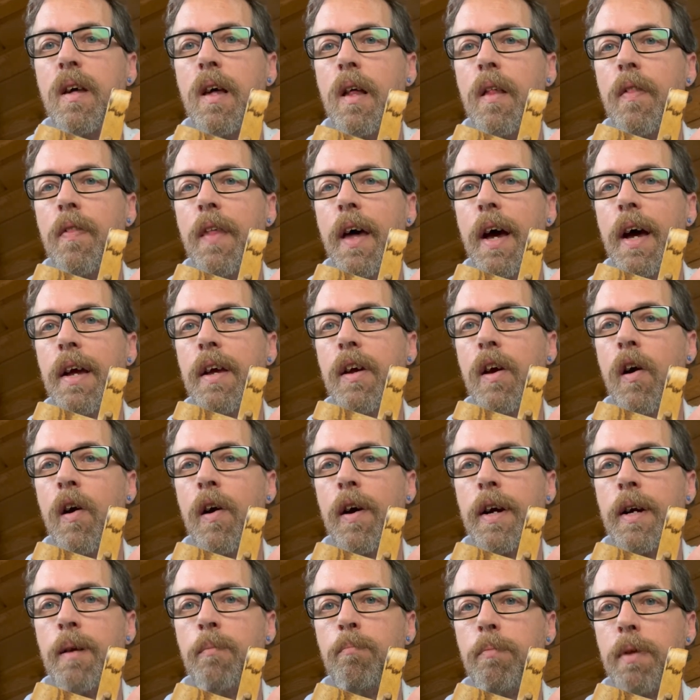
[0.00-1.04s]
that
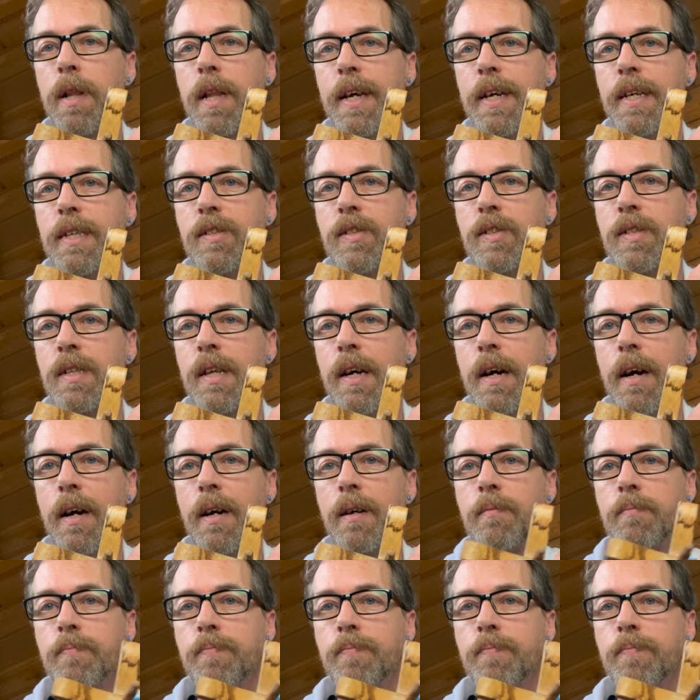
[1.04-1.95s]
yarn in place there.